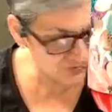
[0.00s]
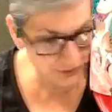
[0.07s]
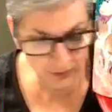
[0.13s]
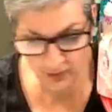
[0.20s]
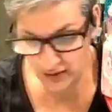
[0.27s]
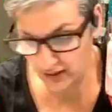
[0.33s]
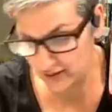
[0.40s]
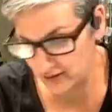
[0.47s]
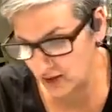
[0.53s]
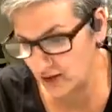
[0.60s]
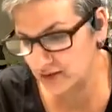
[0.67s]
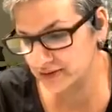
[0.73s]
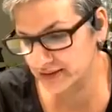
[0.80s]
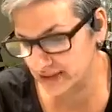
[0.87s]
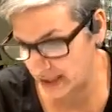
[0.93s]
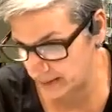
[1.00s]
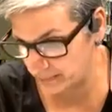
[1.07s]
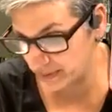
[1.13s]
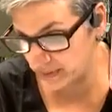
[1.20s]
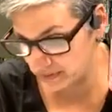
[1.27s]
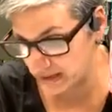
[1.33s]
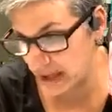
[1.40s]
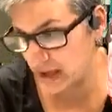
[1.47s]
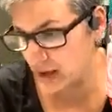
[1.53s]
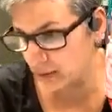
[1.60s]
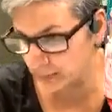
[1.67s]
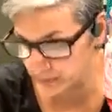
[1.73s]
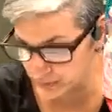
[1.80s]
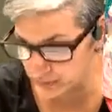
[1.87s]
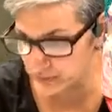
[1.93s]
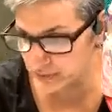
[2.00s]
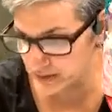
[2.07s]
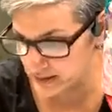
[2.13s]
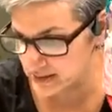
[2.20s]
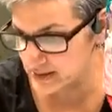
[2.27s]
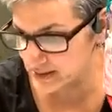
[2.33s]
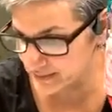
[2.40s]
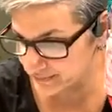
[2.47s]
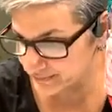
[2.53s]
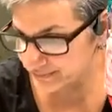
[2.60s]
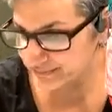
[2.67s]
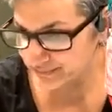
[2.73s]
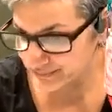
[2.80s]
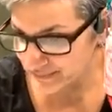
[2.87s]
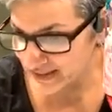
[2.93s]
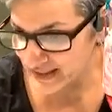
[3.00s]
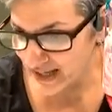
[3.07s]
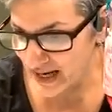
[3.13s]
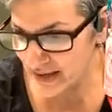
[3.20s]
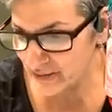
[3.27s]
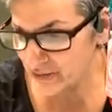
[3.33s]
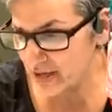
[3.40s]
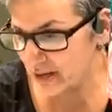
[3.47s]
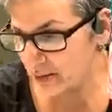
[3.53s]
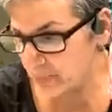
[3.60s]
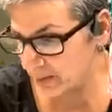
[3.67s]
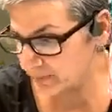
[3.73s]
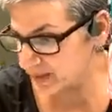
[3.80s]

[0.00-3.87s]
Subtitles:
for a long time because I love to do this. I don't care about